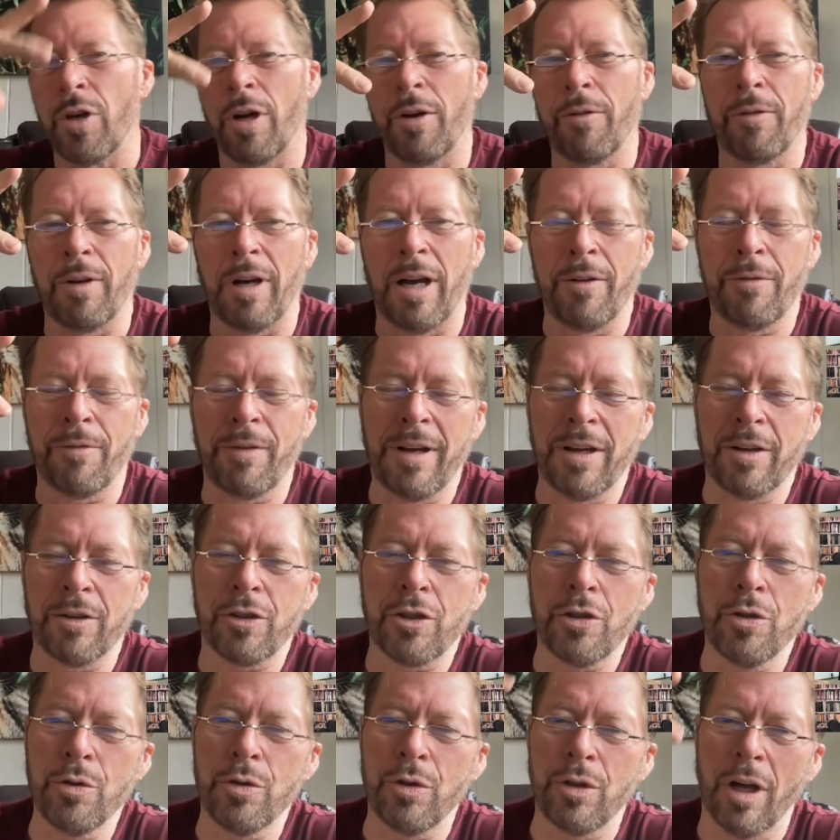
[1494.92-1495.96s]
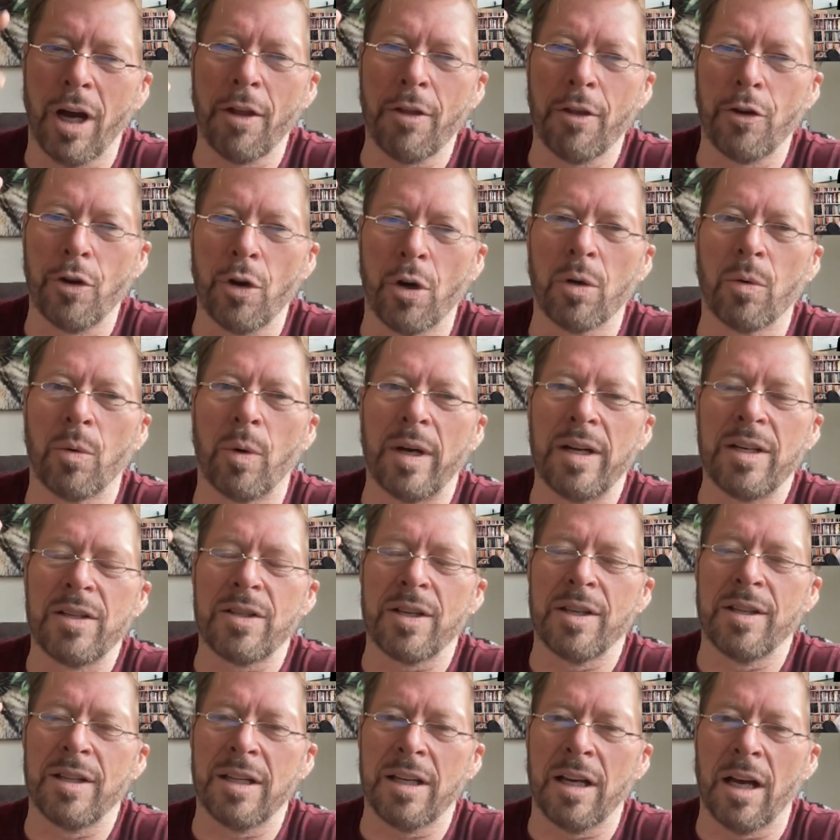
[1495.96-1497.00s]
I found two other doorways,
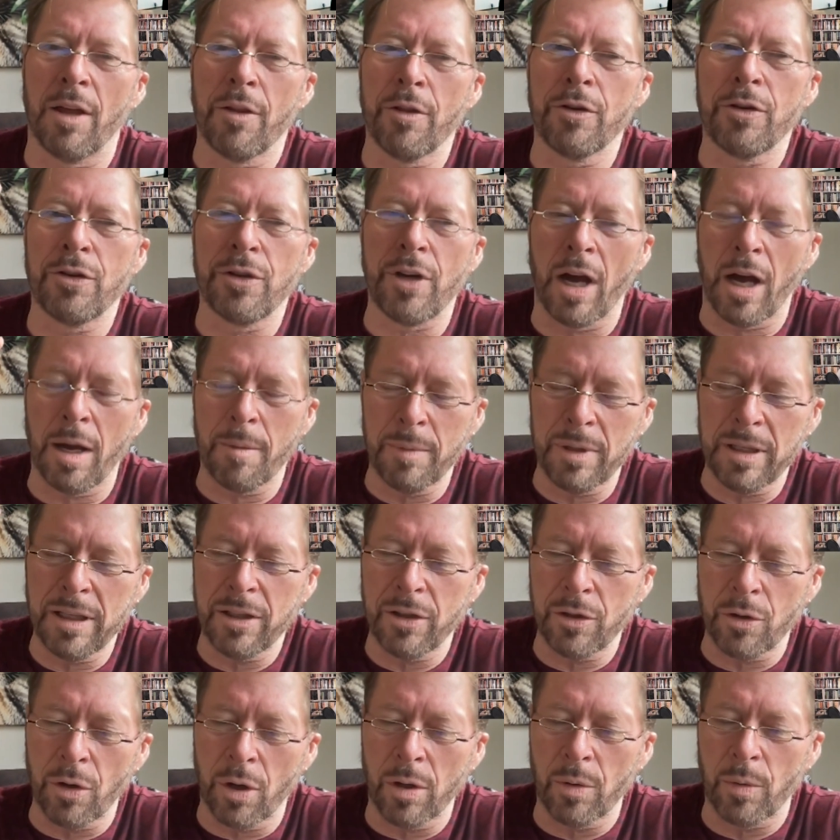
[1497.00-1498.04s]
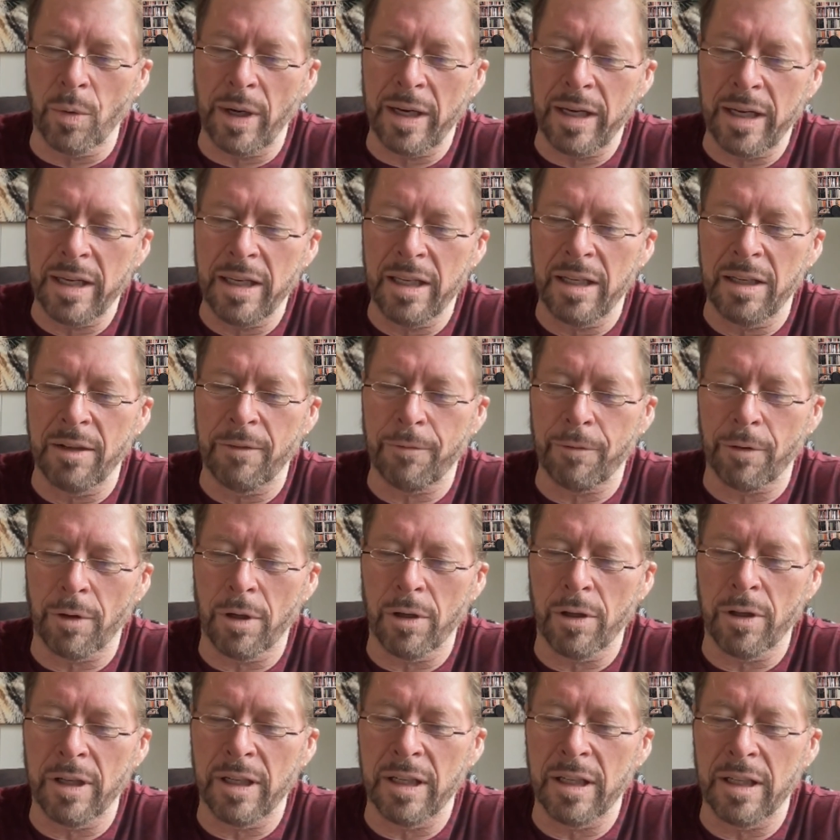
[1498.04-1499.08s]
and the other dominant doorway in for
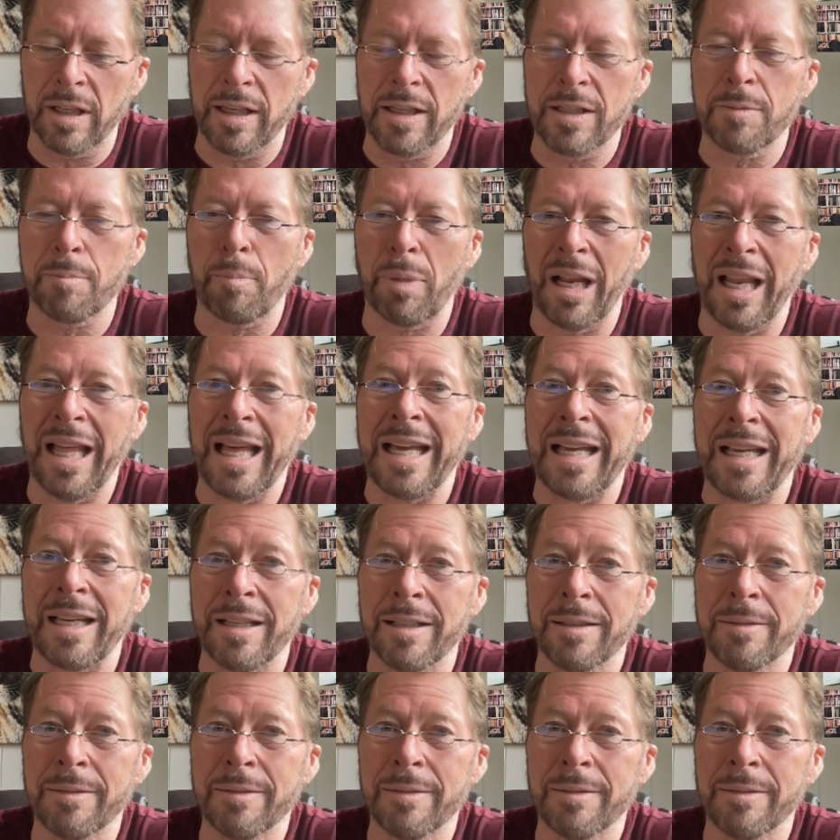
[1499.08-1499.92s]
learning is play.